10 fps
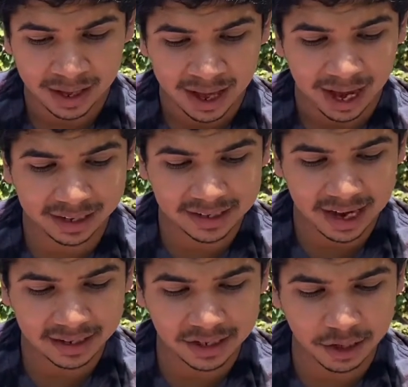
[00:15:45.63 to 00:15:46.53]
I
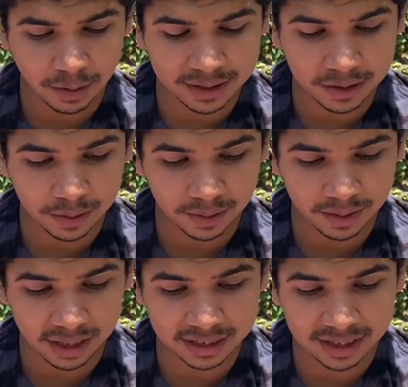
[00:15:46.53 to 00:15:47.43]
decided to go into
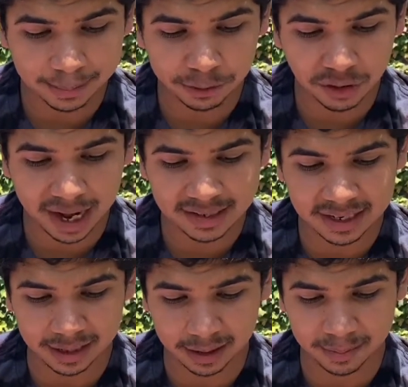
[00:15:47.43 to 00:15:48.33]
a deep trance
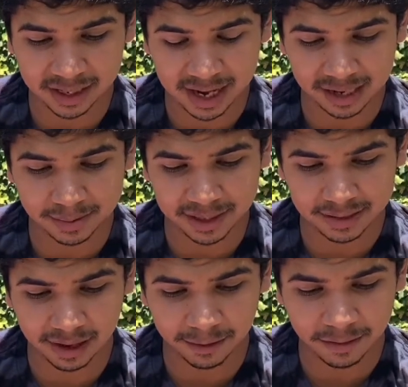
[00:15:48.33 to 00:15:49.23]
and hypnotize
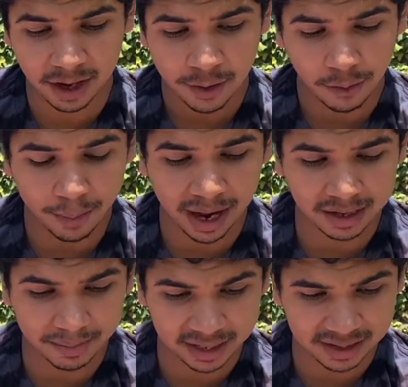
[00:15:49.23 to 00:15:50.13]
myself,
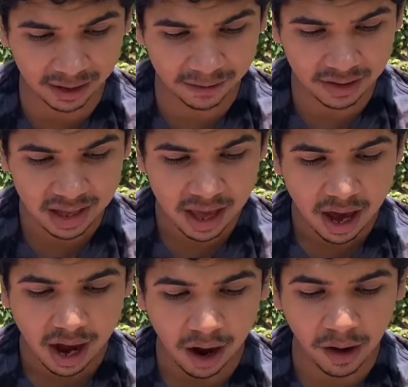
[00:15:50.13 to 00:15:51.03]
reminding myself,
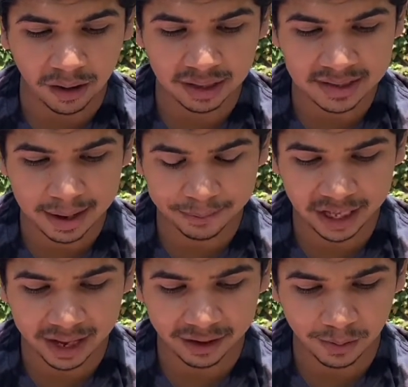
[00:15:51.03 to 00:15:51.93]
all is empty
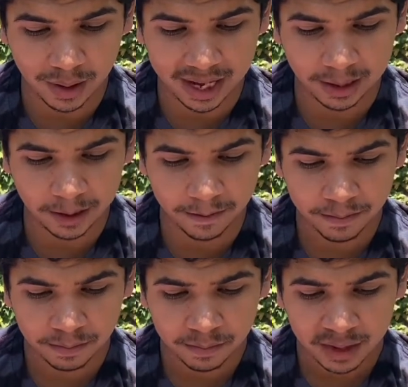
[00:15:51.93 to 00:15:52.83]
and awake,
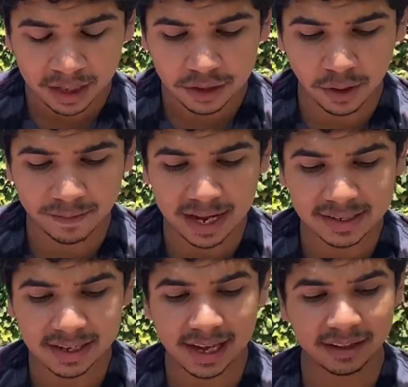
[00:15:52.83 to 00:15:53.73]
to
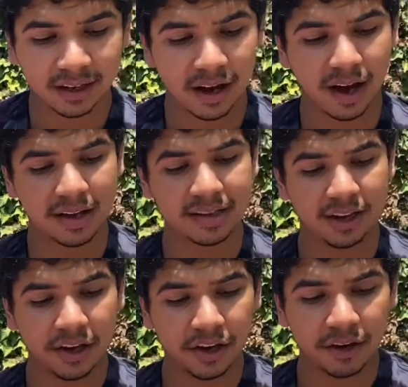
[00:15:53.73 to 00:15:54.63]
investigate the cause and
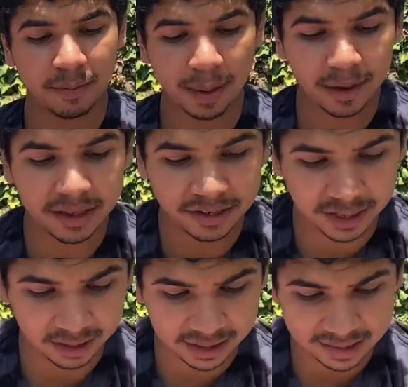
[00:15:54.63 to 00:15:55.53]
cure of my mother's
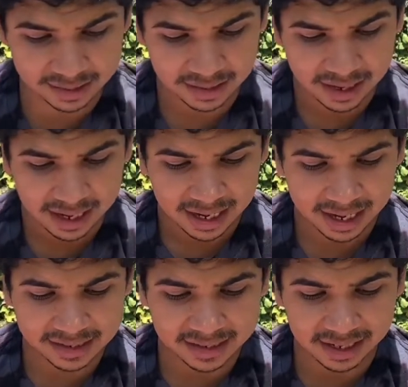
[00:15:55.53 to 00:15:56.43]
illness.
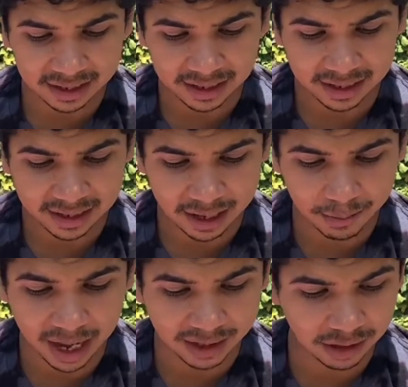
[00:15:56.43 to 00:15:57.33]
Instantly, in
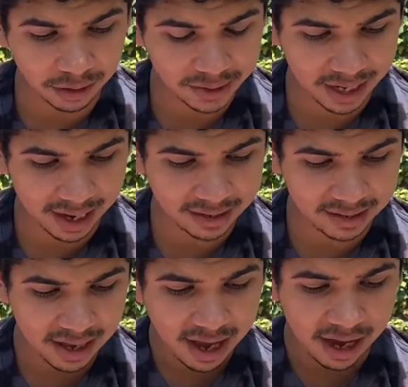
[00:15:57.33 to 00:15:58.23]
my closed eyes,
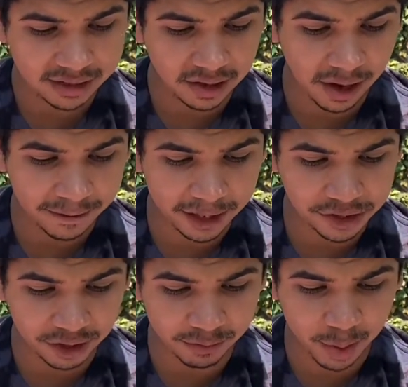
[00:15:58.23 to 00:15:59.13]
I saw a
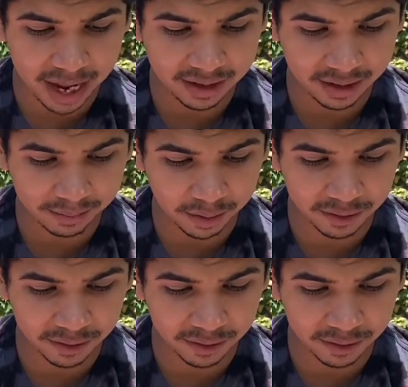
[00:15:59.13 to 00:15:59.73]
vision of a